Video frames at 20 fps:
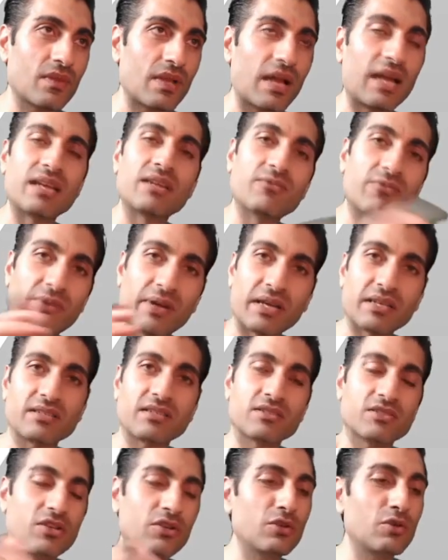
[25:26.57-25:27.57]
and in fact,
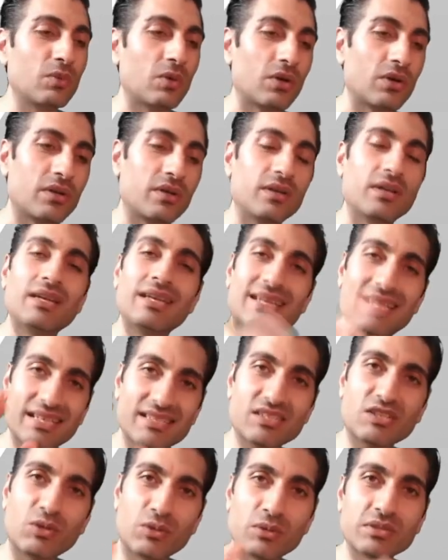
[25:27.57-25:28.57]
I'll tell you what,
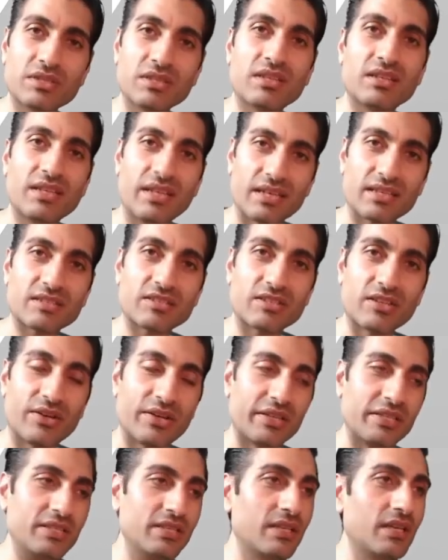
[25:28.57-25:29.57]
let's go on to the next
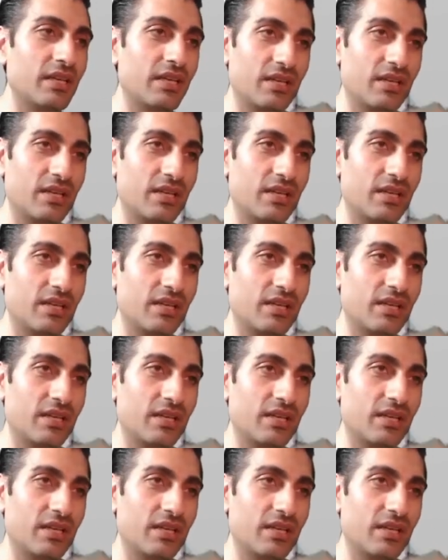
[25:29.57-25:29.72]
slide